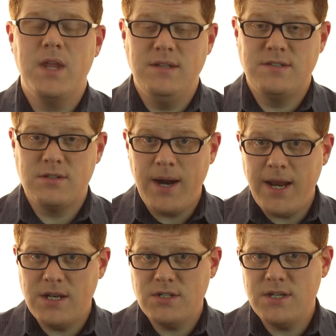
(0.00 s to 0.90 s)
and
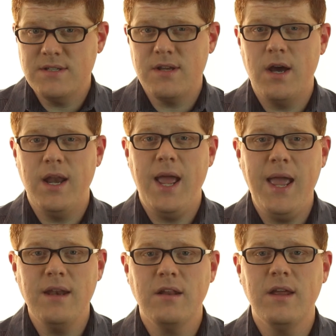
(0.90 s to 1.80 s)
strategies on
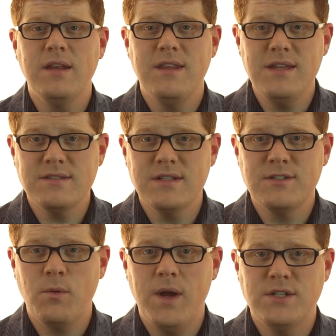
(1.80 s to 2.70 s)
handling these
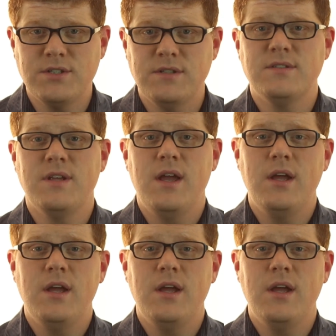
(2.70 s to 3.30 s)
situations,